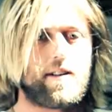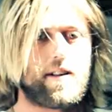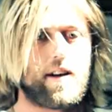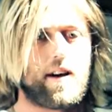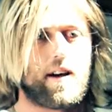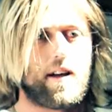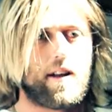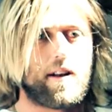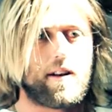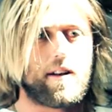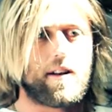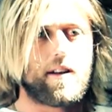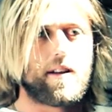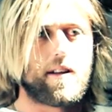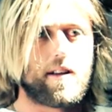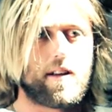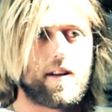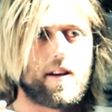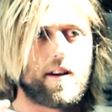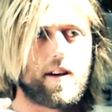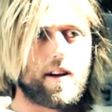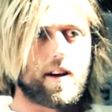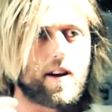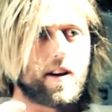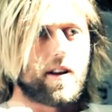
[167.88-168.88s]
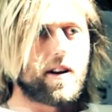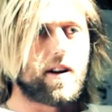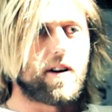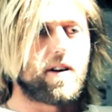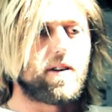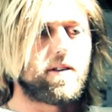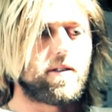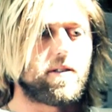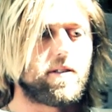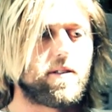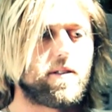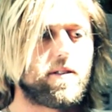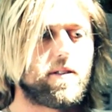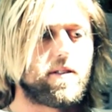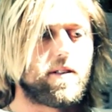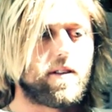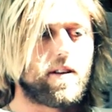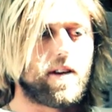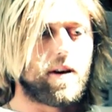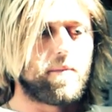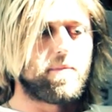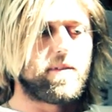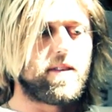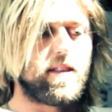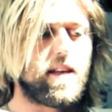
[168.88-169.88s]
done, you know,
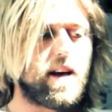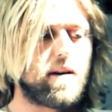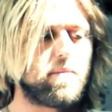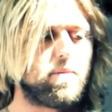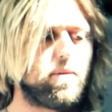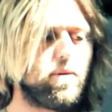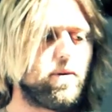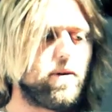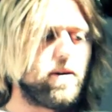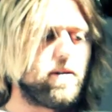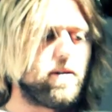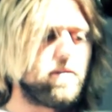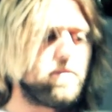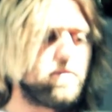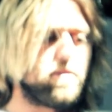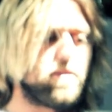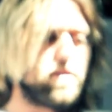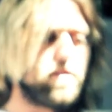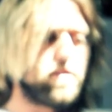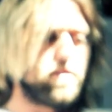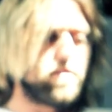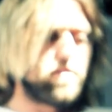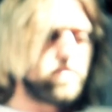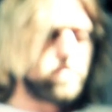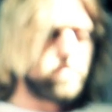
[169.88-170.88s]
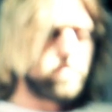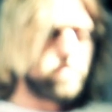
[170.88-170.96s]
up to that point was